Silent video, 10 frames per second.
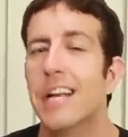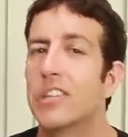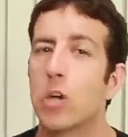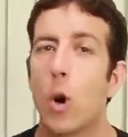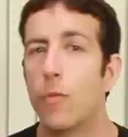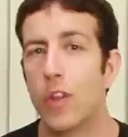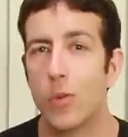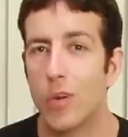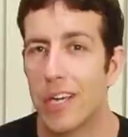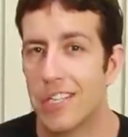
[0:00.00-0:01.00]
and so
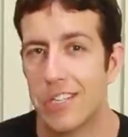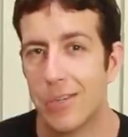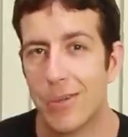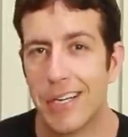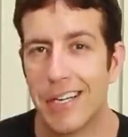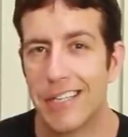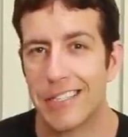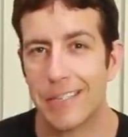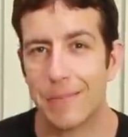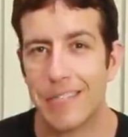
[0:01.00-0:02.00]
hopefully we'll get to uh,
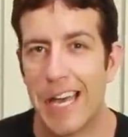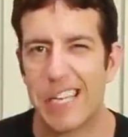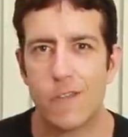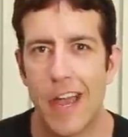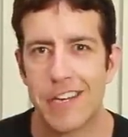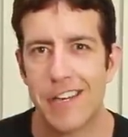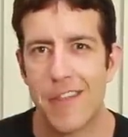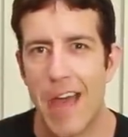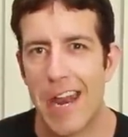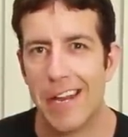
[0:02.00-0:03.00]
some satisfaction
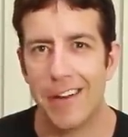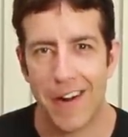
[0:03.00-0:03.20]
on that end,